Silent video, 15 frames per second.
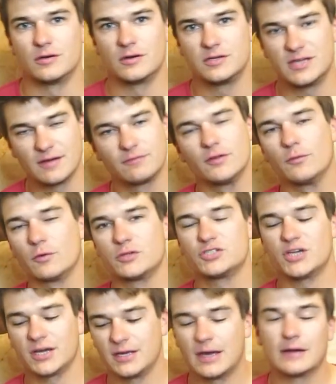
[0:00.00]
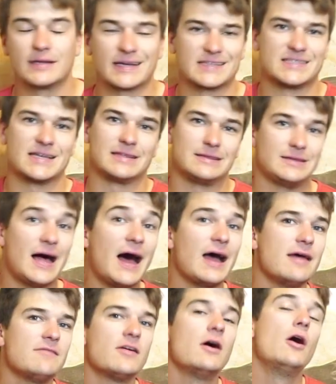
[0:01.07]
Definitely worth checking out. Like I said,
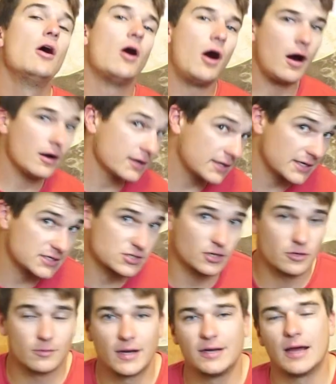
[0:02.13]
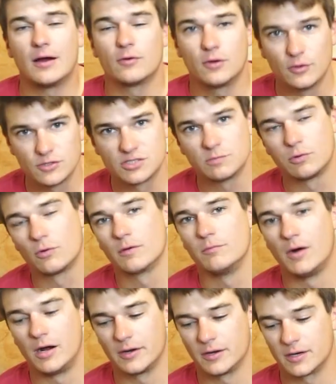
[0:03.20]
live on Kickstarter right now. Go support
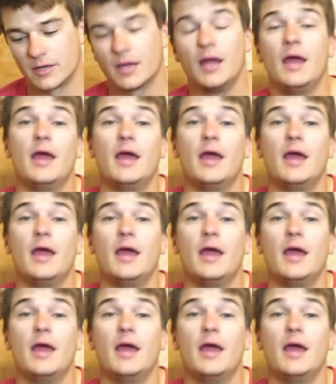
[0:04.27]
Monarch.